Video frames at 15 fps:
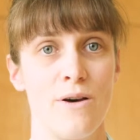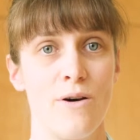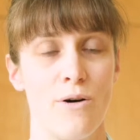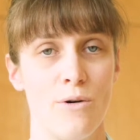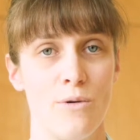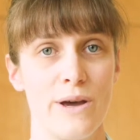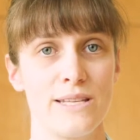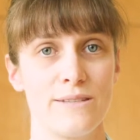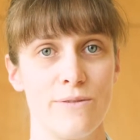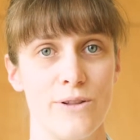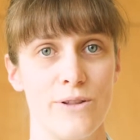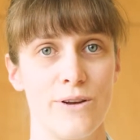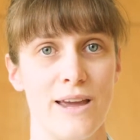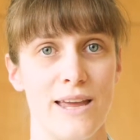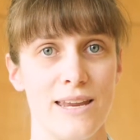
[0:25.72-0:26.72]
Always
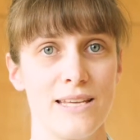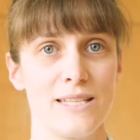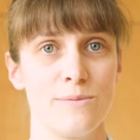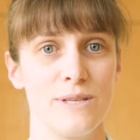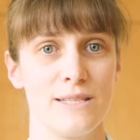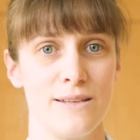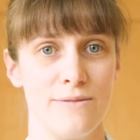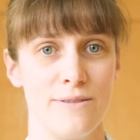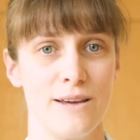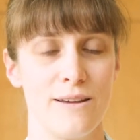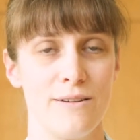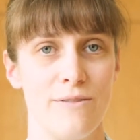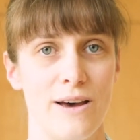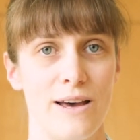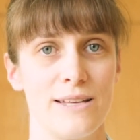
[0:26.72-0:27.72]
follow any specific
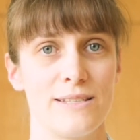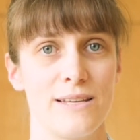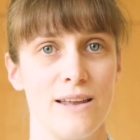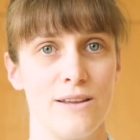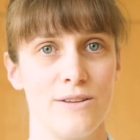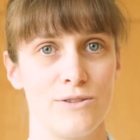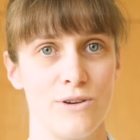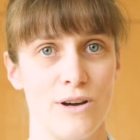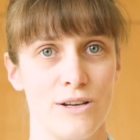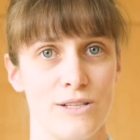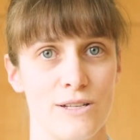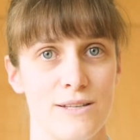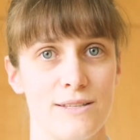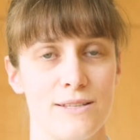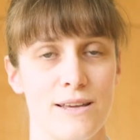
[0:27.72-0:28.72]
advice and
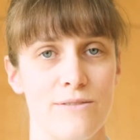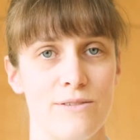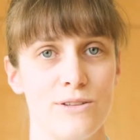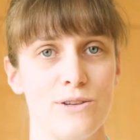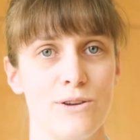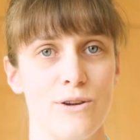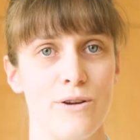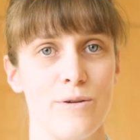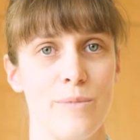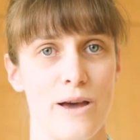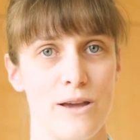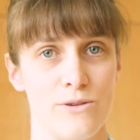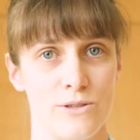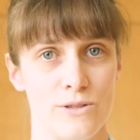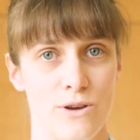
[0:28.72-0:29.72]
instructions given to you by
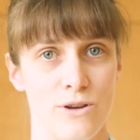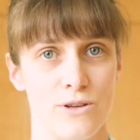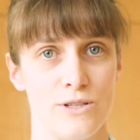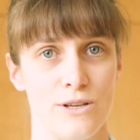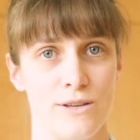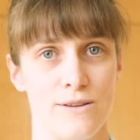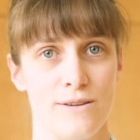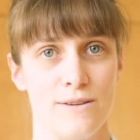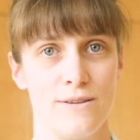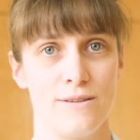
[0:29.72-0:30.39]
your surgeon.